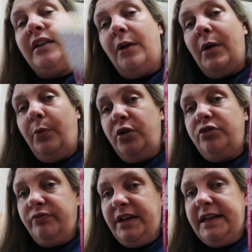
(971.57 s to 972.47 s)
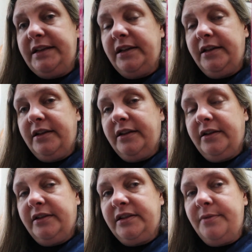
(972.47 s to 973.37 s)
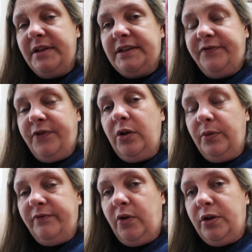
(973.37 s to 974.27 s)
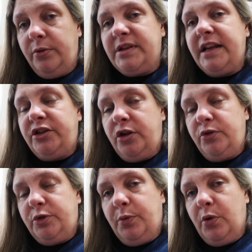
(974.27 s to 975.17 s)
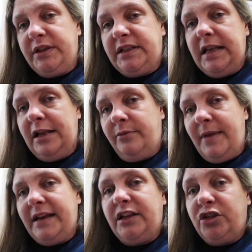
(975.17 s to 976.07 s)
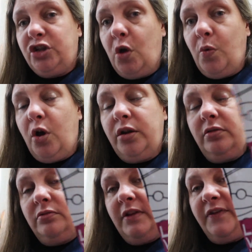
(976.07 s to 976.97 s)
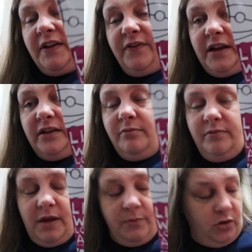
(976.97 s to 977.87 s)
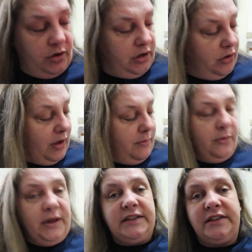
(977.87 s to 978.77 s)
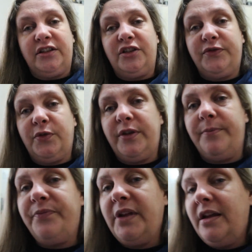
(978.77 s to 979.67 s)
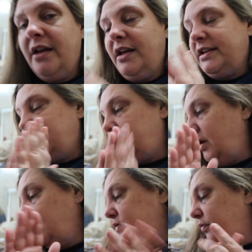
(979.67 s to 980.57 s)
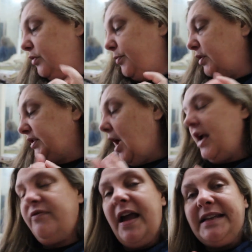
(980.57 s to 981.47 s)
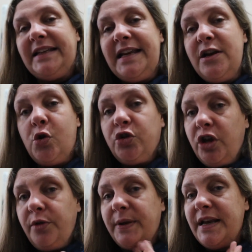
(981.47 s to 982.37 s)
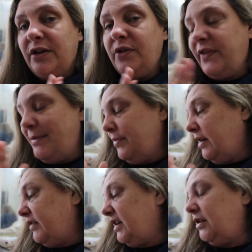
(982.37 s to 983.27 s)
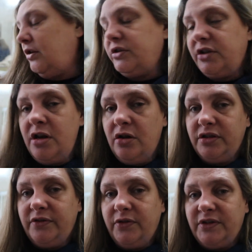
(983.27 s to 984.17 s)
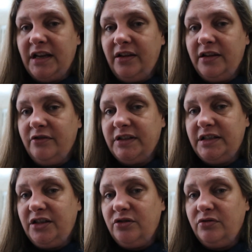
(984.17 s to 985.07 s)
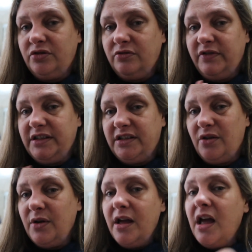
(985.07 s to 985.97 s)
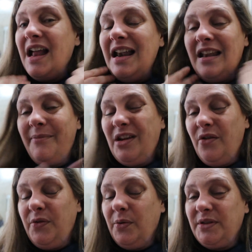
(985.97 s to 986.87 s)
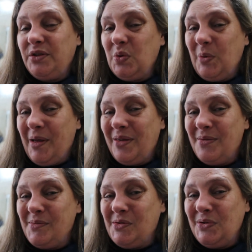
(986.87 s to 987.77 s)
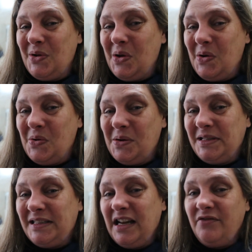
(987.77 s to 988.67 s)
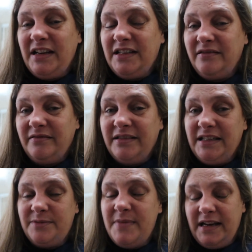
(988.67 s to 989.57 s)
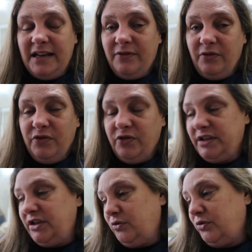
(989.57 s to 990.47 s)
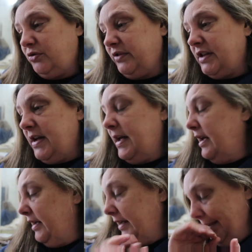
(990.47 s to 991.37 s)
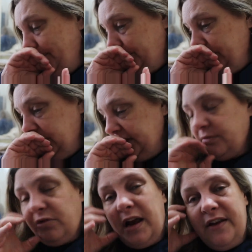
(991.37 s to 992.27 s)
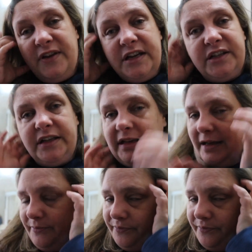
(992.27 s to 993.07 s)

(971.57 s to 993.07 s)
Now, I would read some of the following volumes, like Joe's Boys and Little Men and so on, if I find them, but I'm not going to go out of my way to search for them. So those are all the books I read in October. Now, November, I've read lots and lots of those Agatha Christie short stories. So let me know if you want me to talk about them or not, or I'll just say I read this many Agatha Christie short stories, because I'm trying to finish the